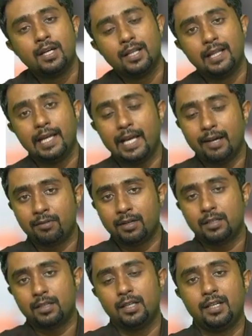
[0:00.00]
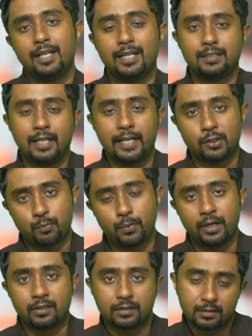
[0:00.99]
they have written it as an
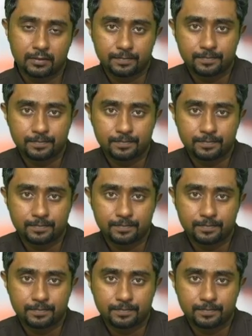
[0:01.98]
expense.